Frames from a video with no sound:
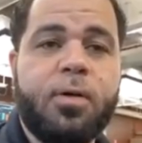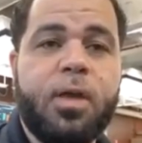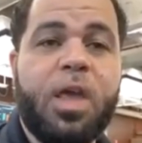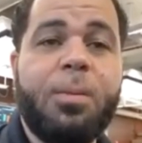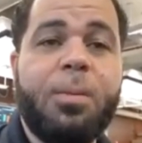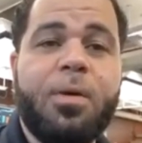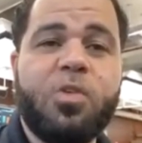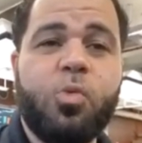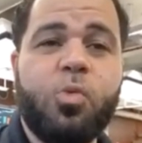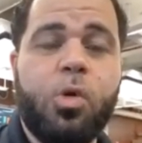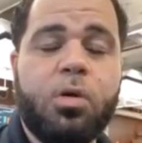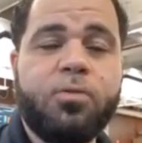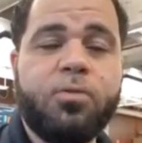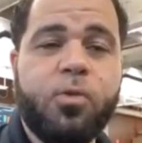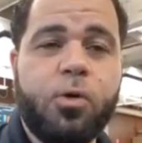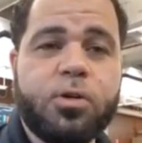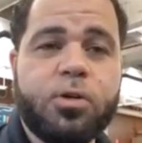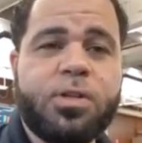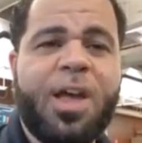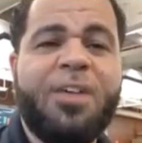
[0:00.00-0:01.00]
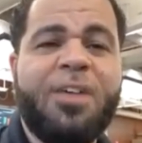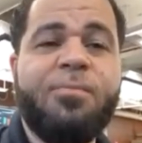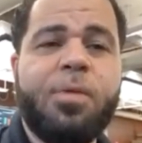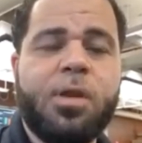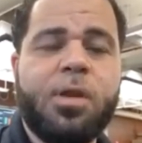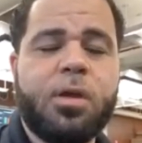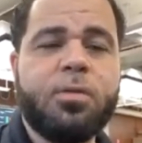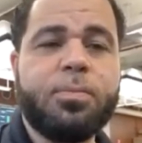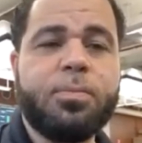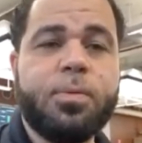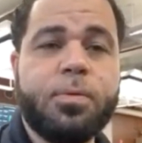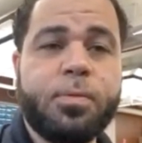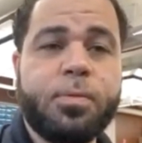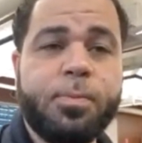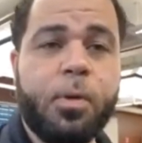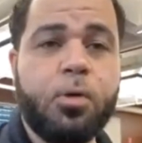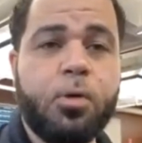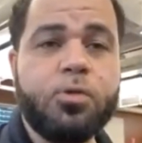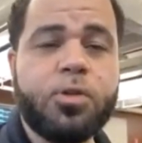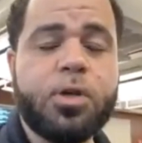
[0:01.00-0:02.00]
EMS workforce have been
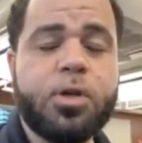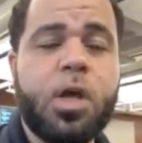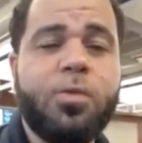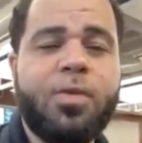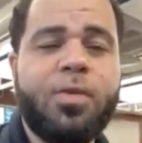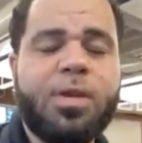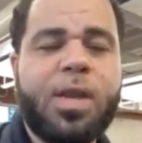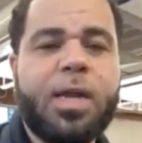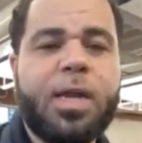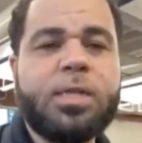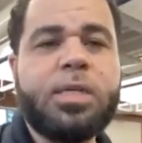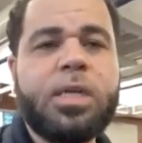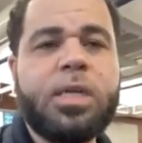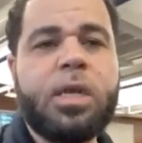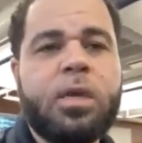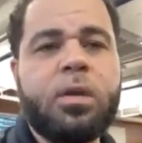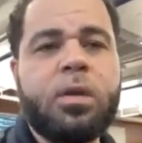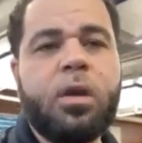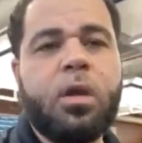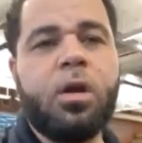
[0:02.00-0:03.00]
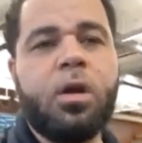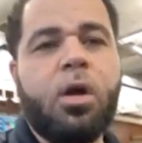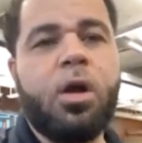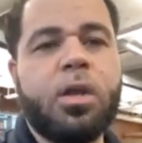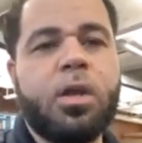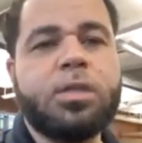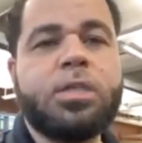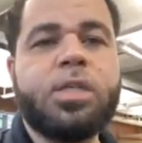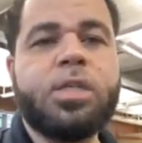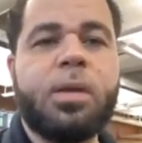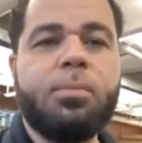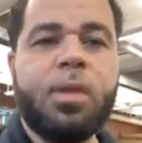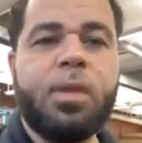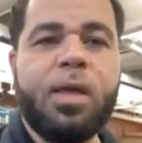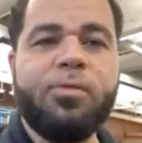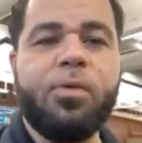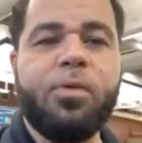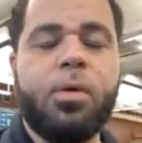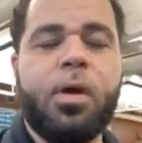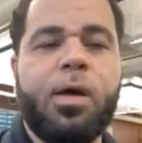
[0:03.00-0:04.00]
exposed to COVID-19 and are in some
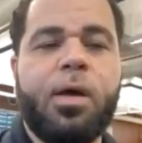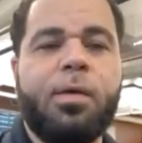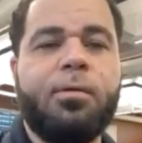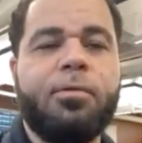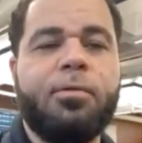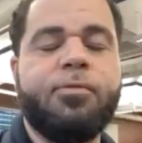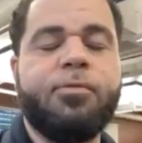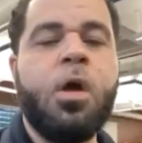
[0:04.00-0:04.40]
level of